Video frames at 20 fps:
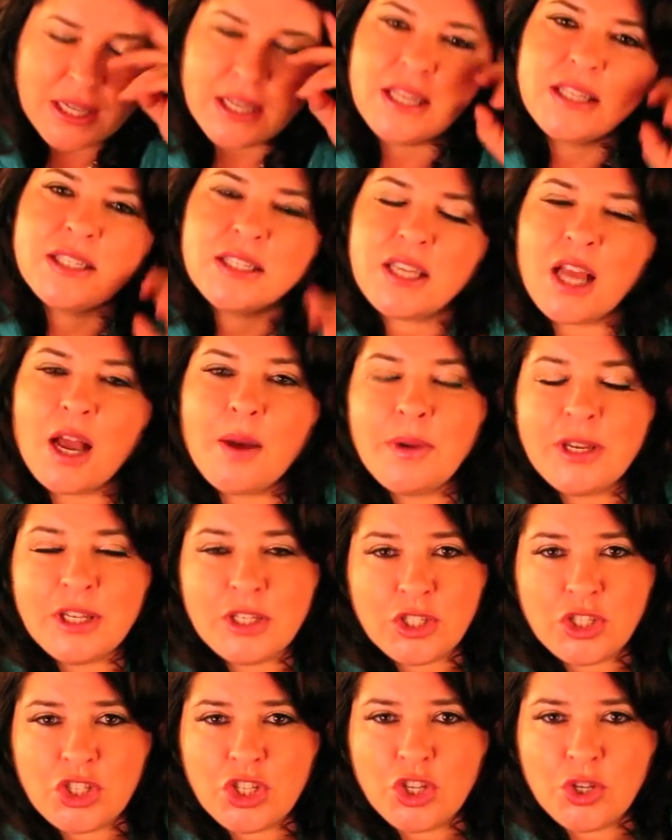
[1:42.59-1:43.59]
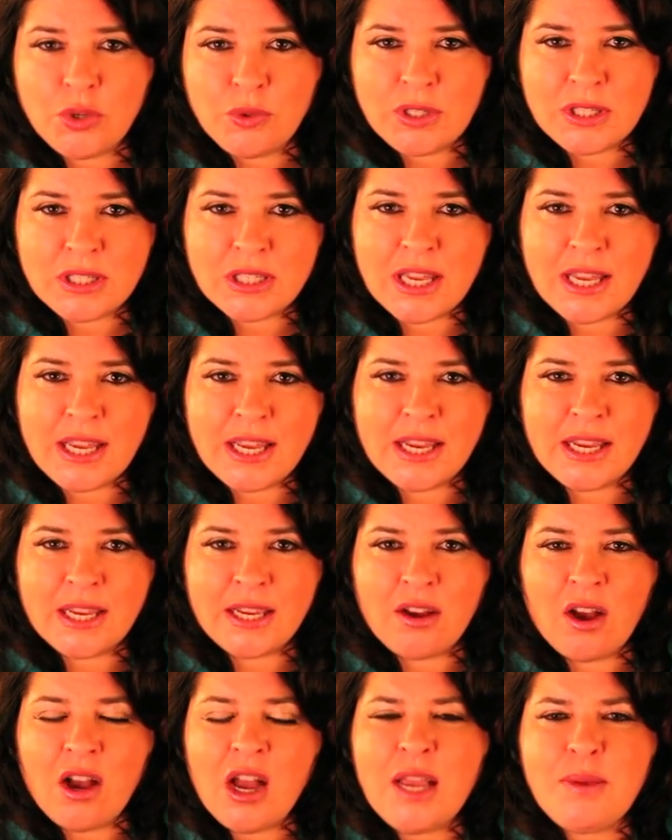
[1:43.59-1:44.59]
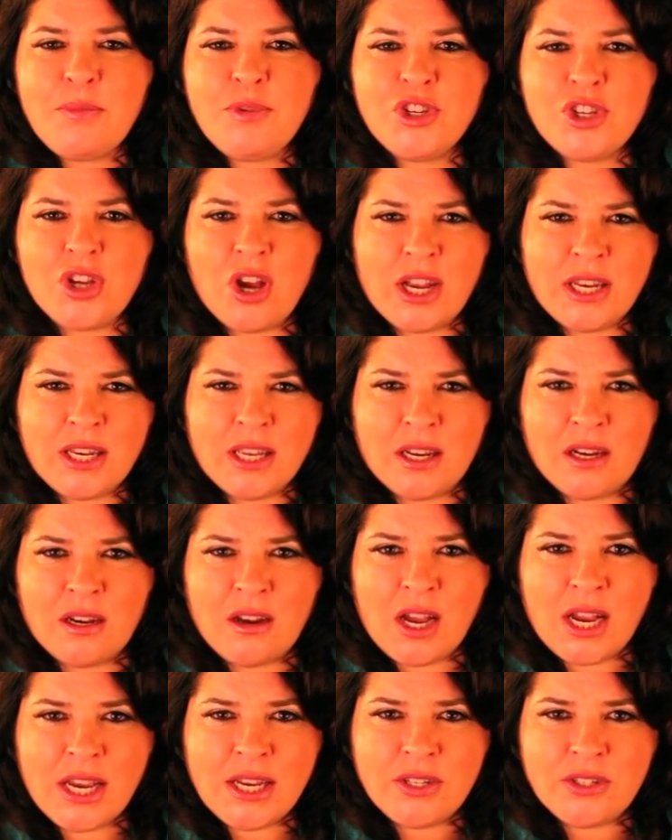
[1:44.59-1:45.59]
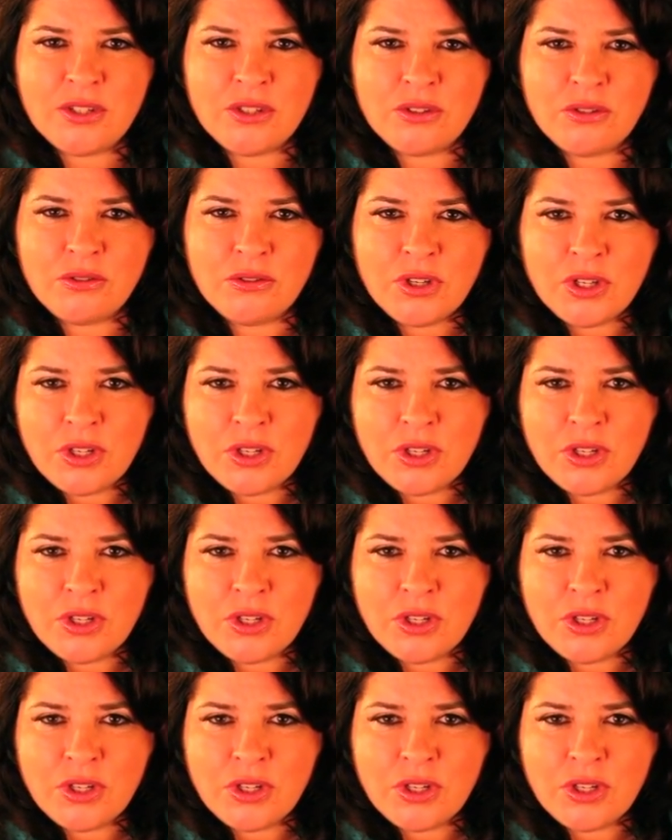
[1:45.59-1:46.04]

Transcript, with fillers: is coming to you and saying, I'm shining a light